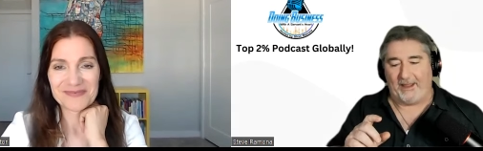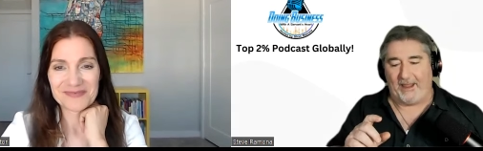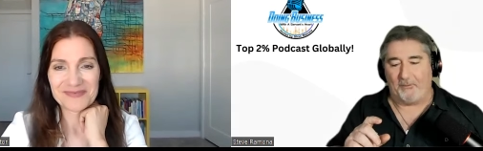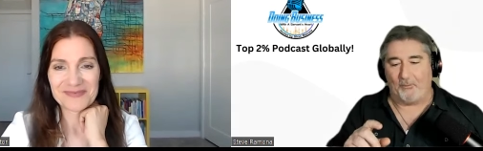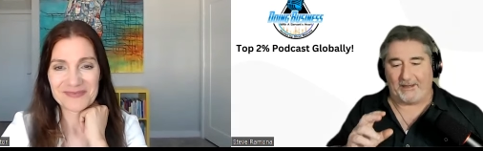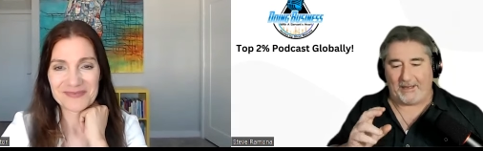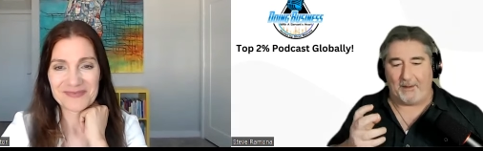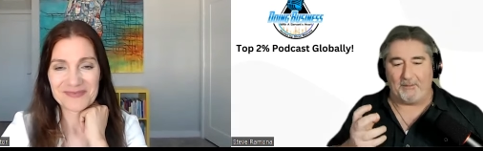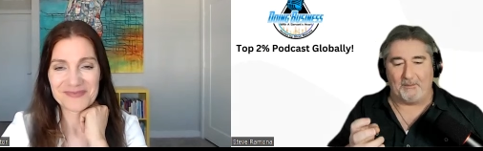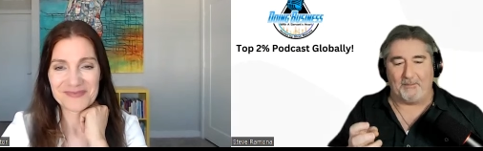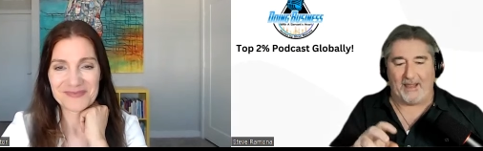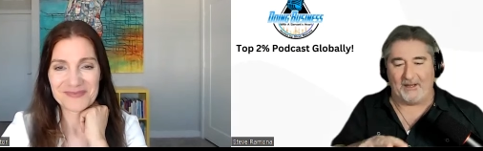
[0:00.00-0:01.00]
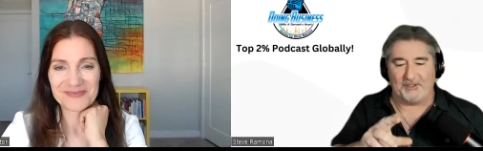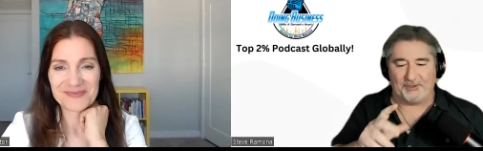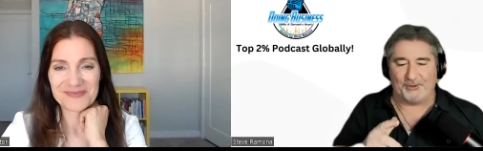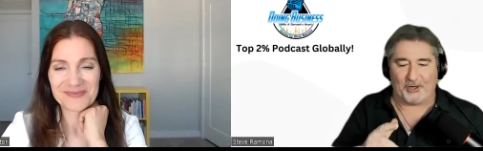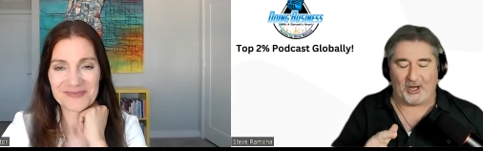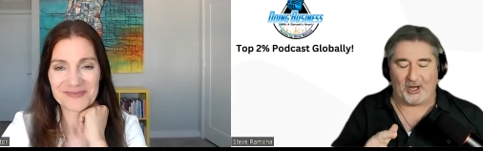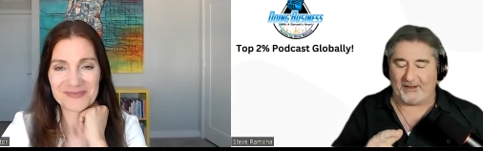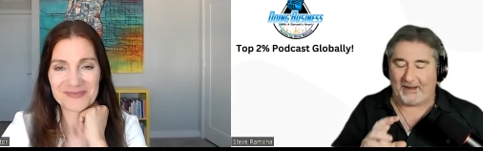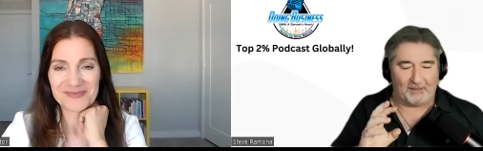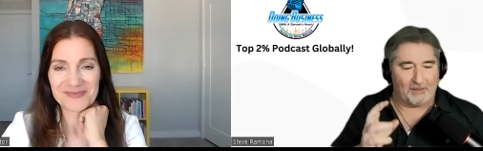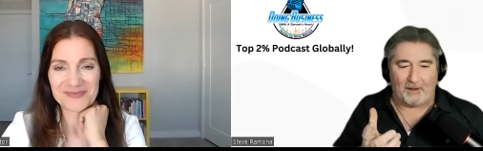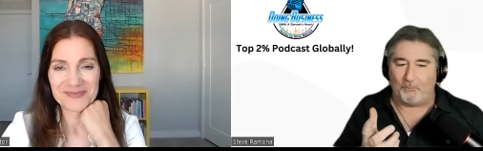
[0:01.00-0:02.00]
Speaker 1: And what came to my head as you're talking, I
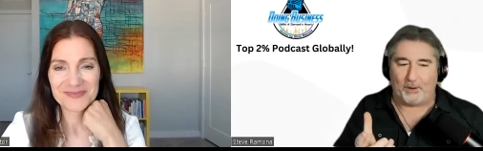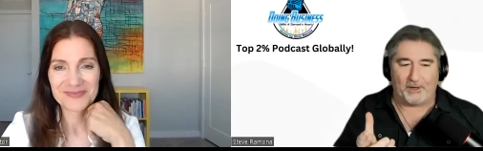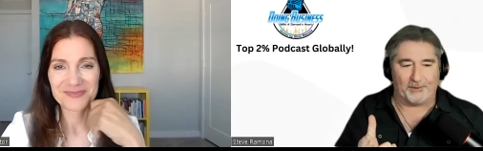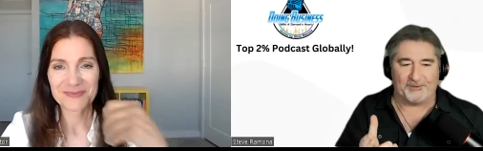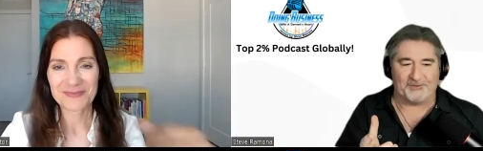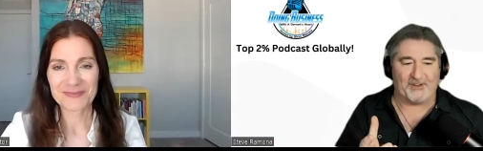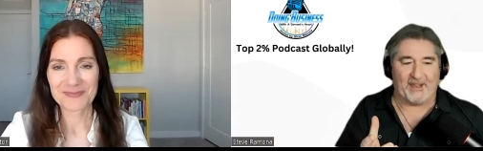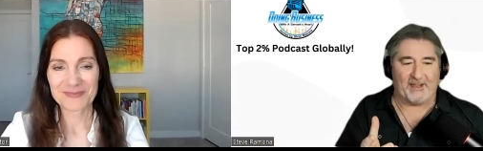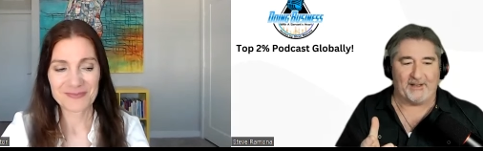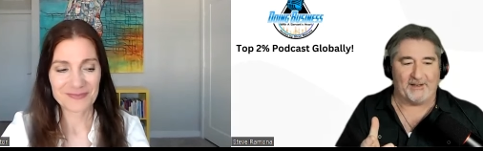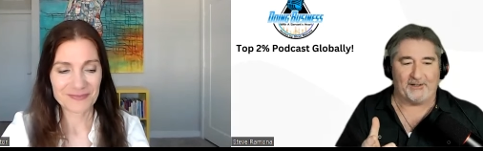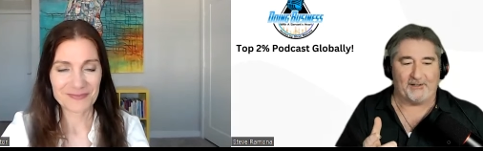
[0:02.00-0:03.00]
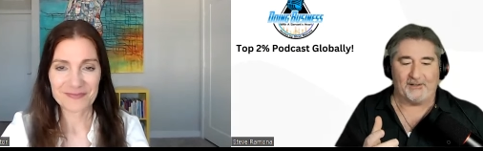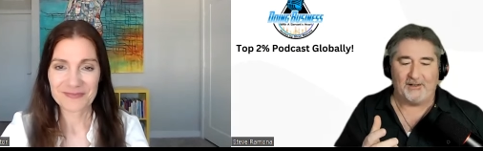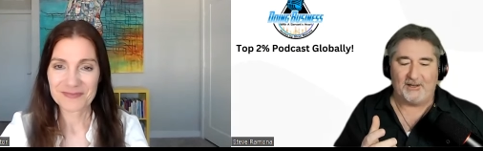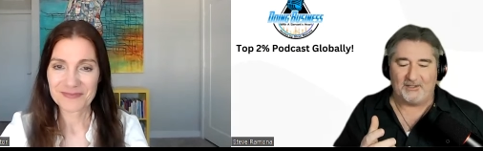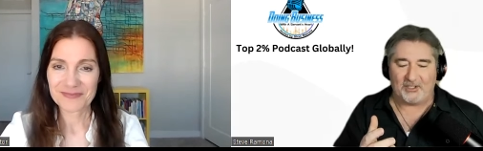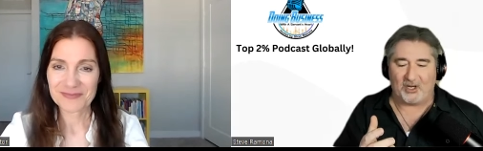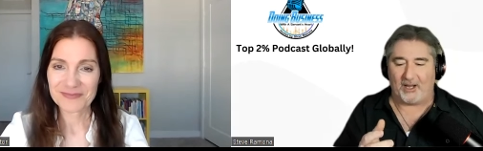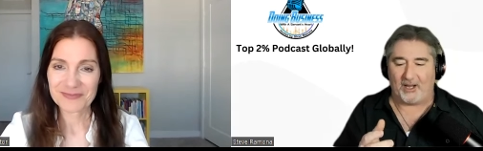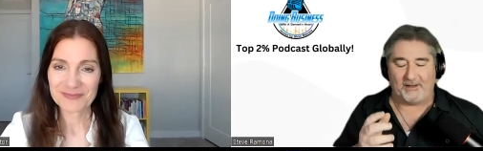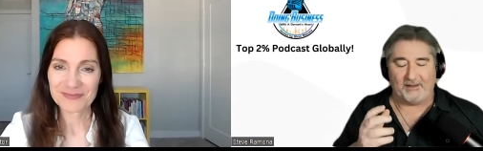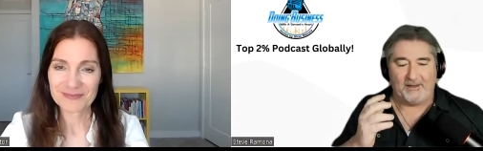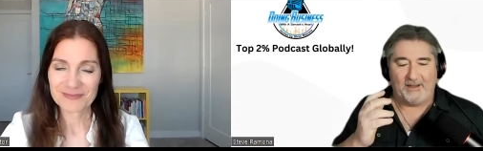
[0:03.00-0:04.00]
love what you're saying here,
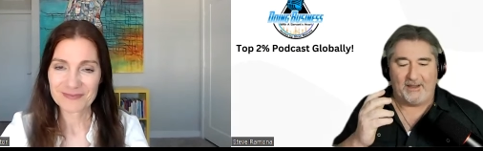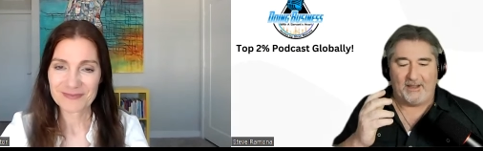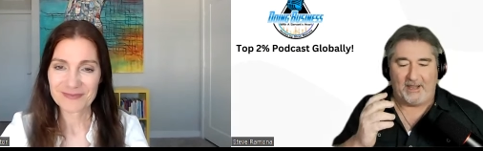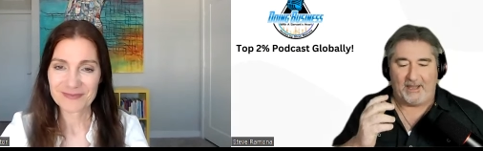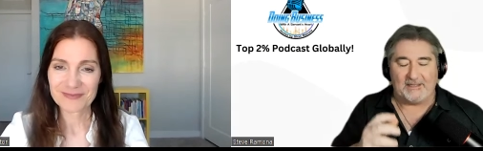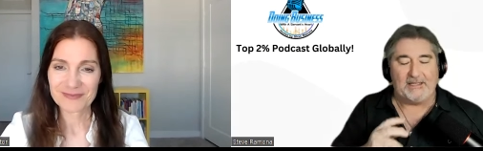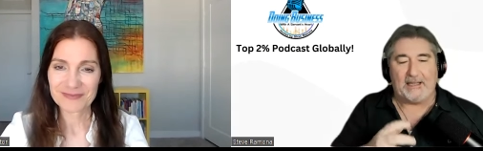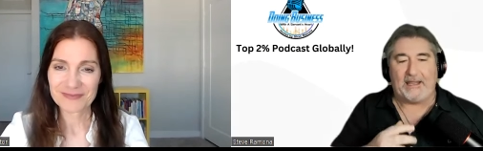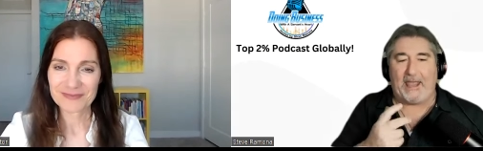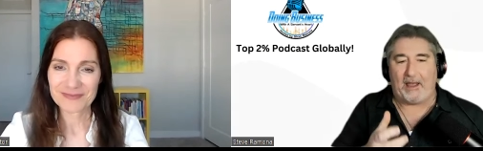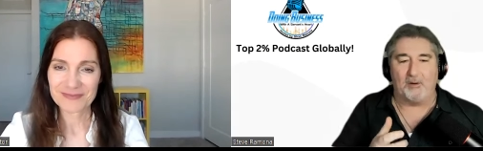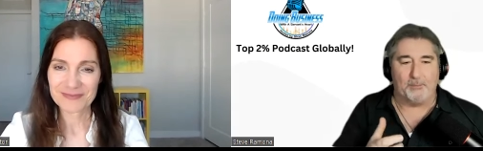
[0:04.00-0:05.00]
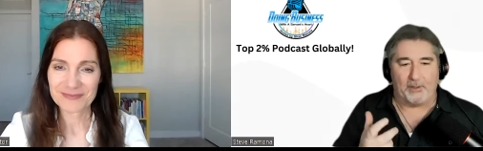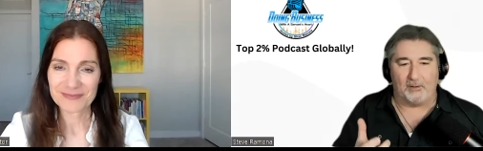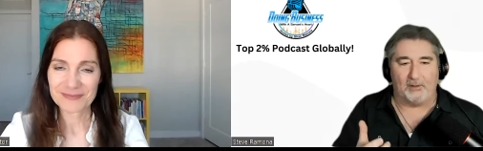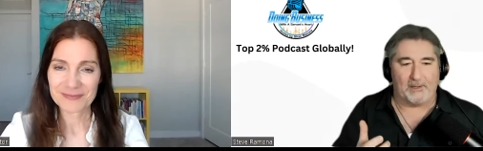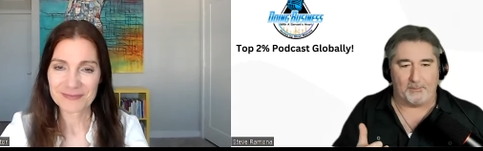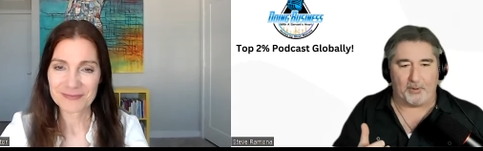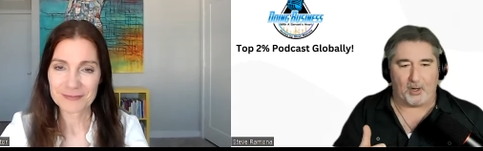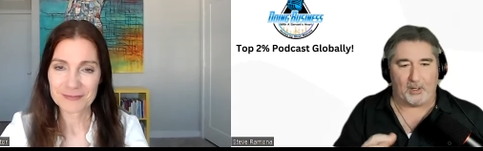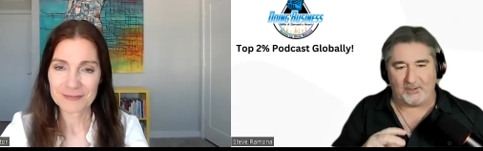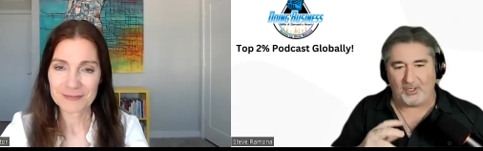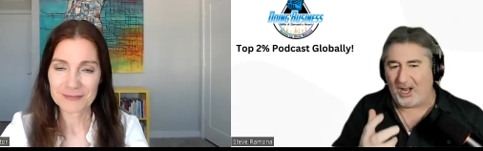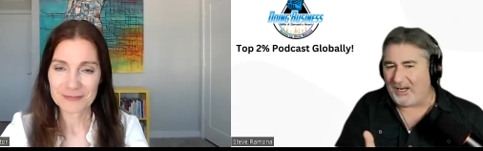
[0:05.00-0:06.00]
Jeanne, is the accountability
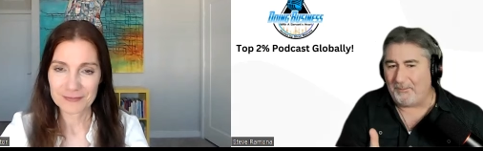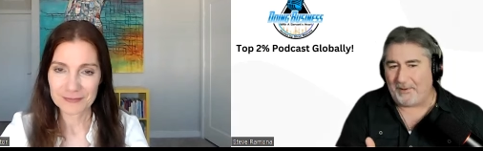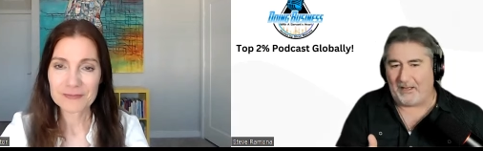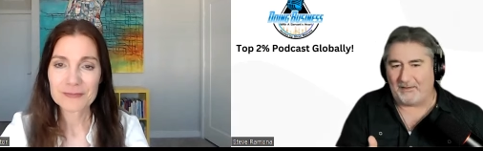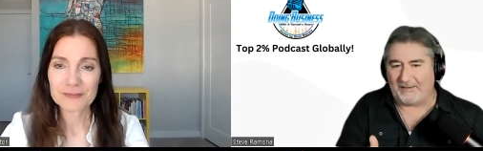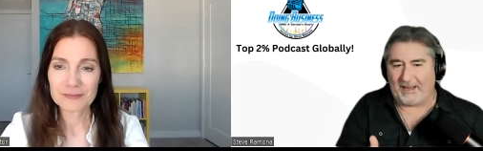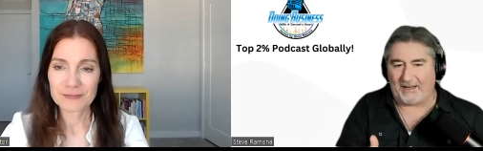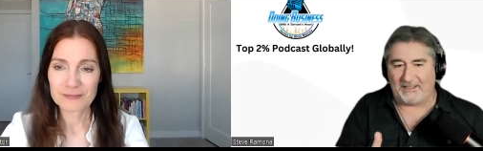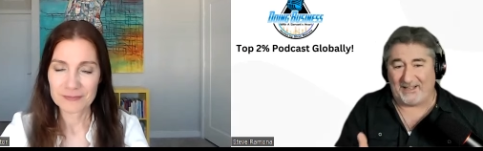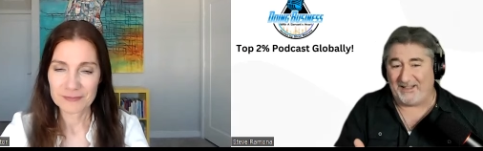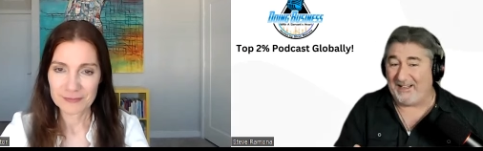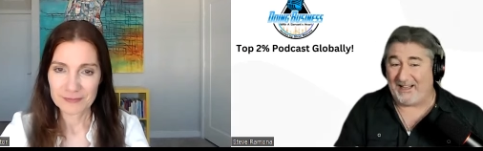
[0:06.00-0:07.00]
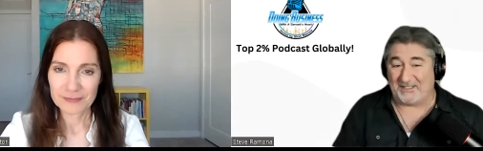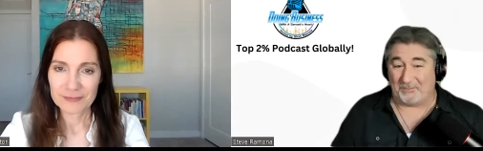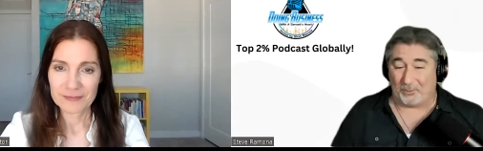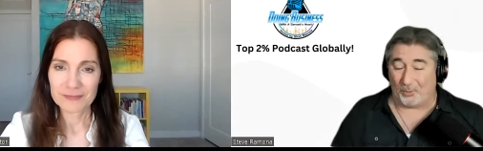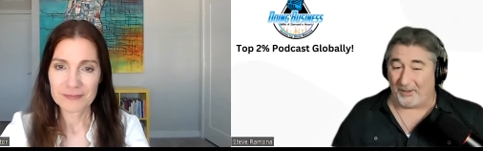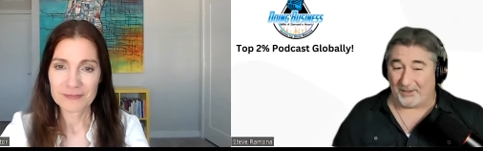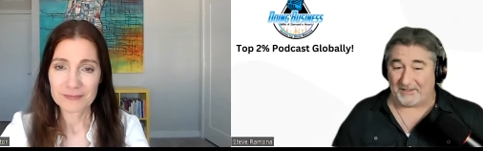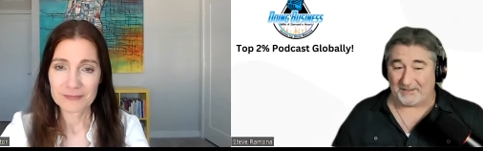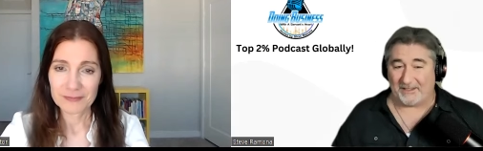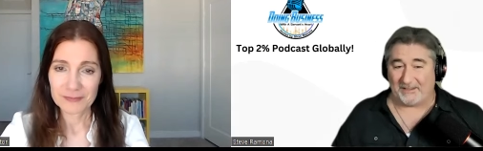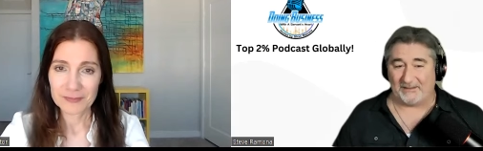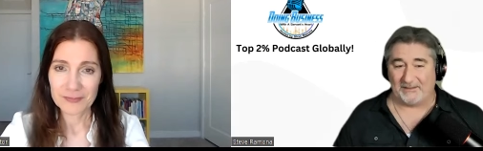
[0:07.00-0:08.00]
part. Talk about that because I think that's important,
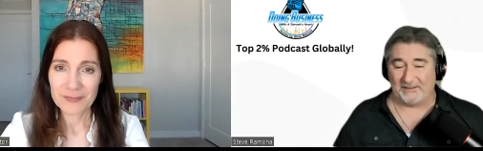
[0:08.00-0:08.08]
isn't it?